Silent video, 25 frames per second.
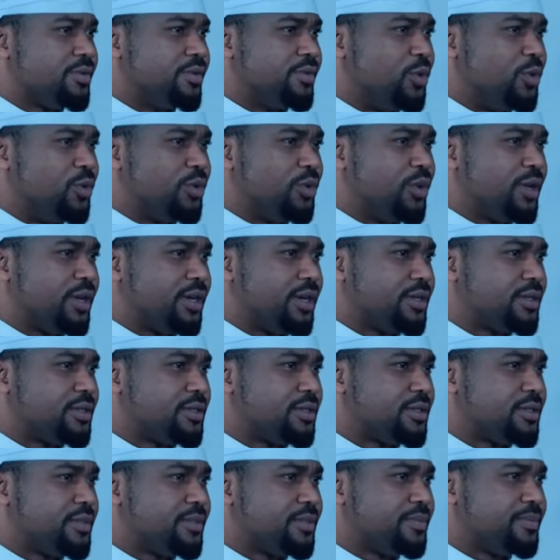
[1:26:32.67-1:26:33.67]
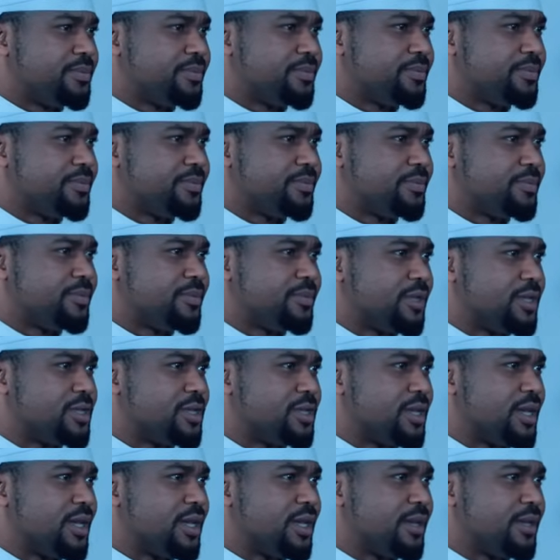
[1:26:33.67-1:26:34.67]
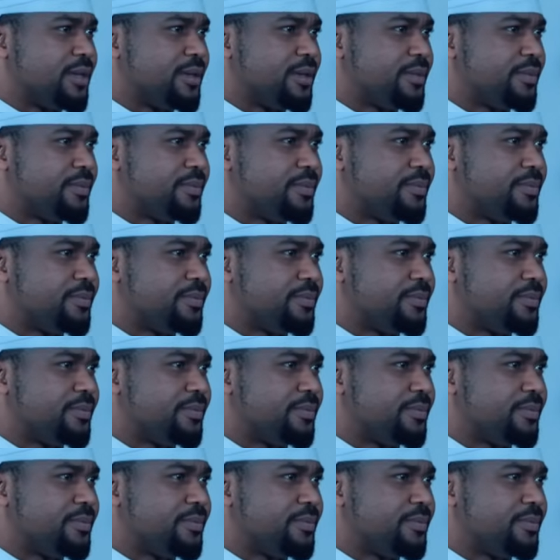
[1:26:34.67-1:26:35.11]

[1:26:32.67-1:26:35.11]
No, Your Highness. He's lying.